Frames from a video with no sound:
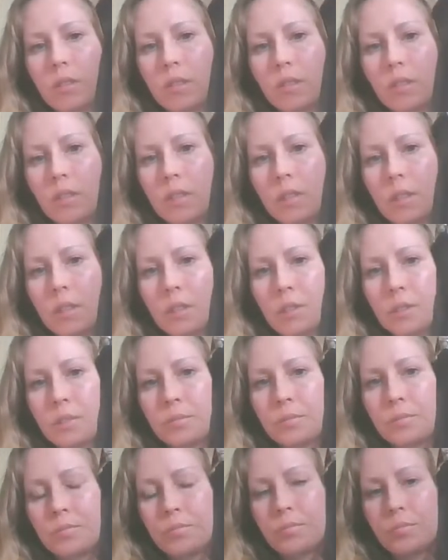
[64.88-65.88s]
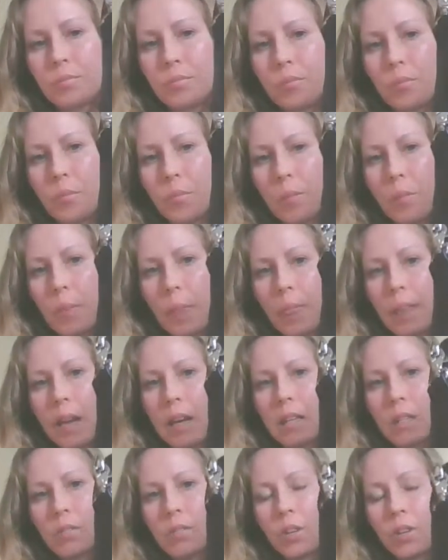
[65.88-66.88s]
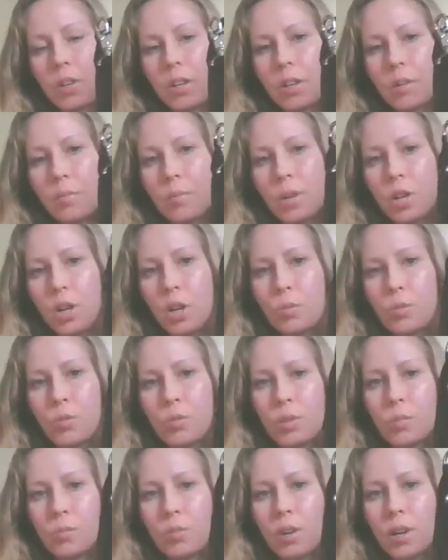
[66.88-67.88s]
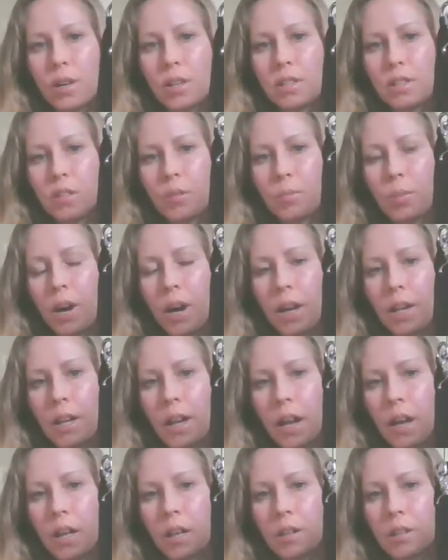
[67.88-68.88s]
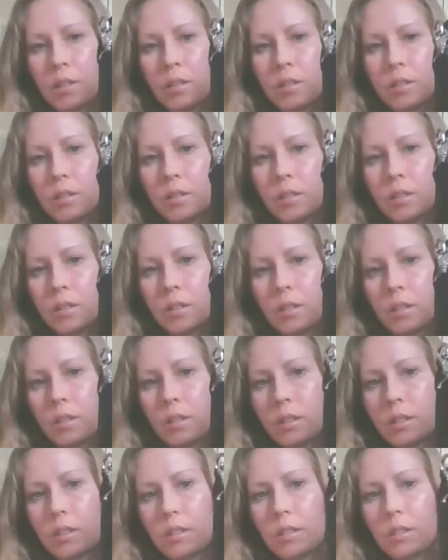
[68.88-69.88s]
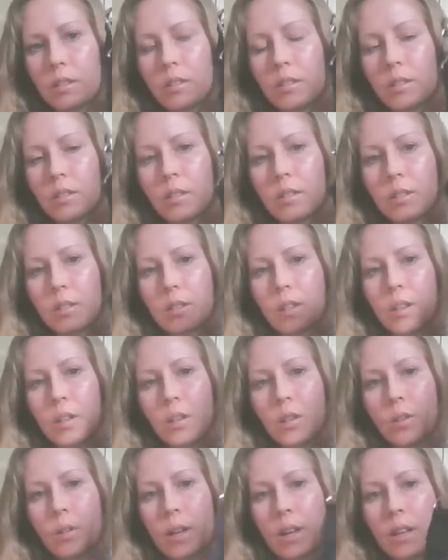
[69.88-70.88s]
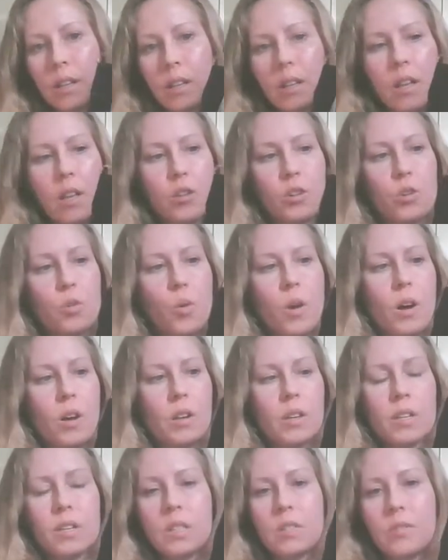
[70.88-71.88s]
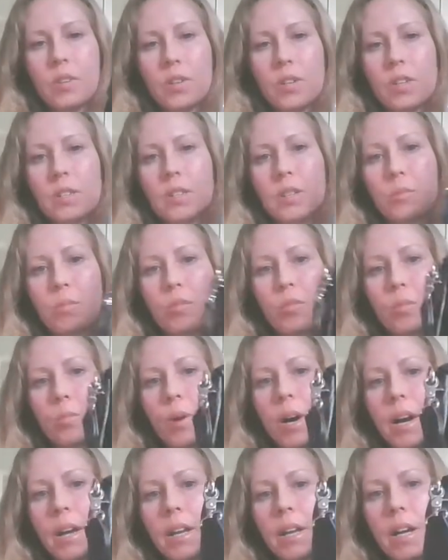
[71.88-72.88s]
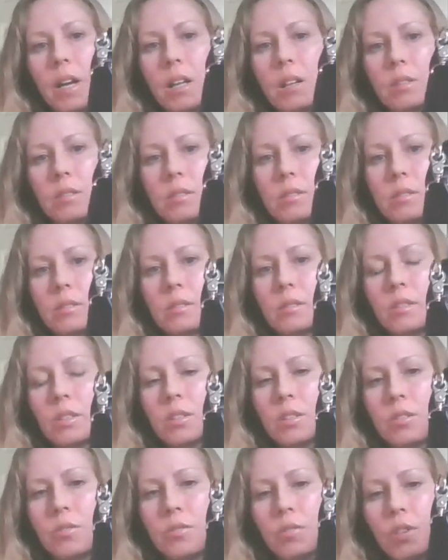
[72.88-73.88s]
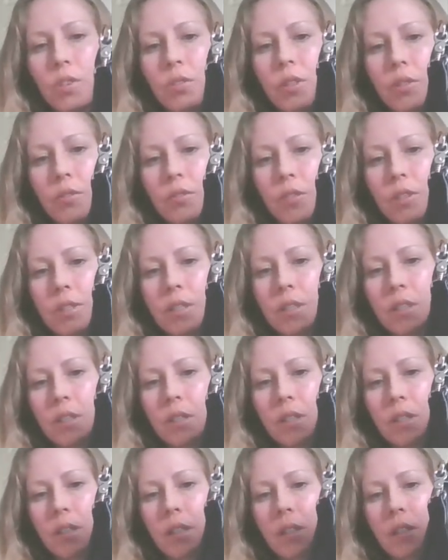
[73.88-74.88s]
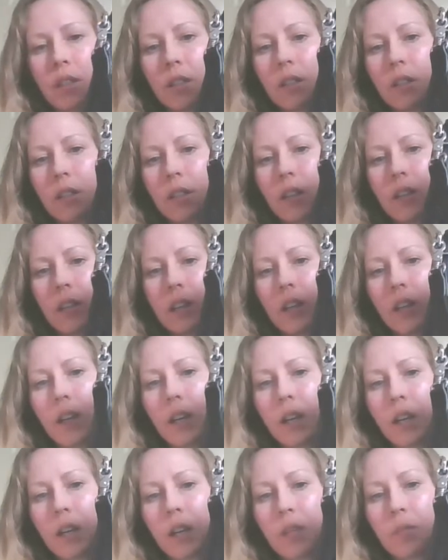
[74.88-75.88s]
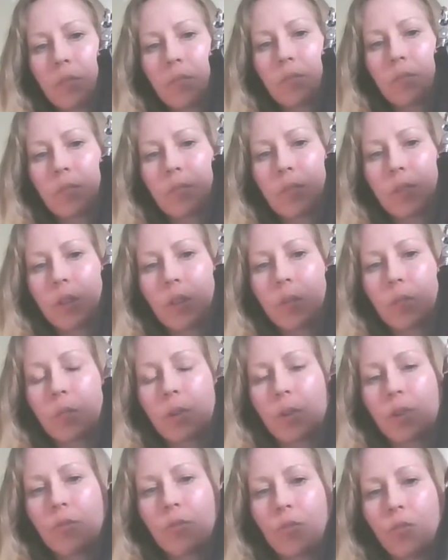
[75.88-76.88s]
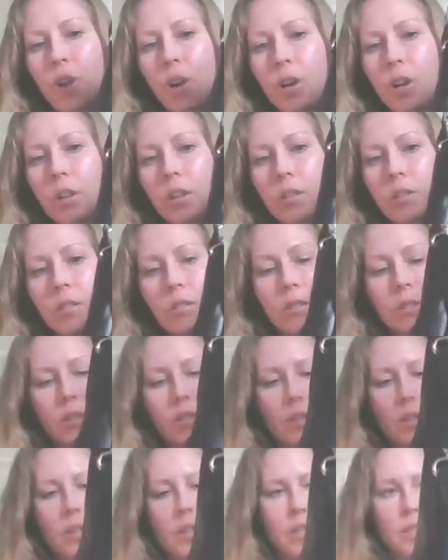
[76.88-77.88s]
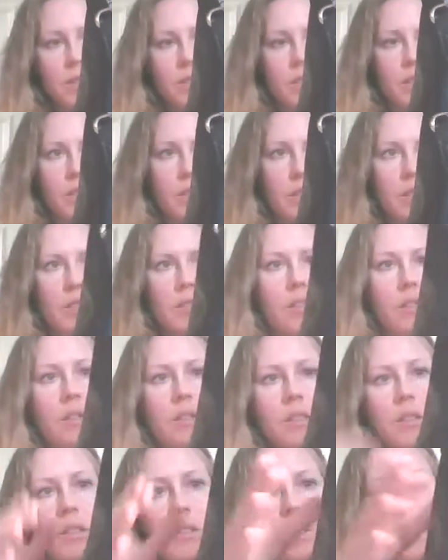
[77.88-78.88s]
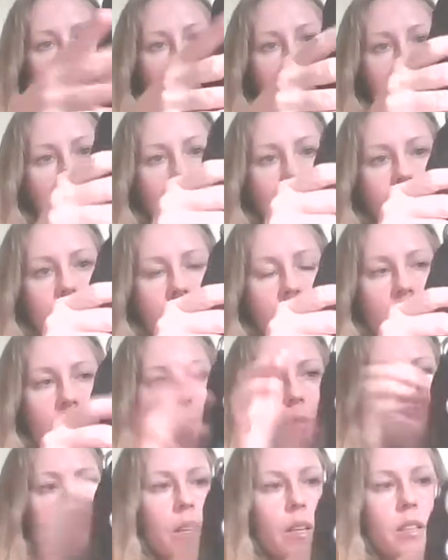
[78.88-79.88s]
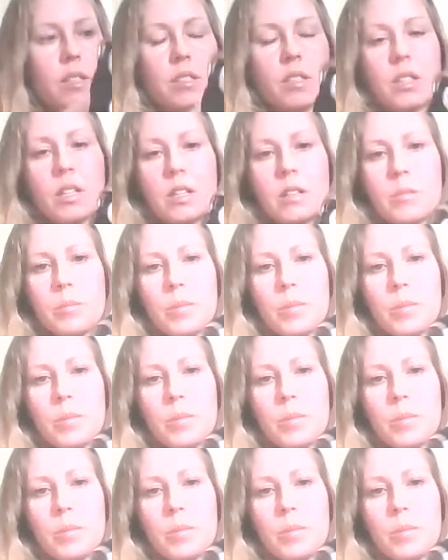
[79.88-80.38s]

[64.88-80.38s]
So it's very comparable in price to Pael. So, and the leather quality is very similar to Pael. There's a few differences in it. But overall, this seems like it's going to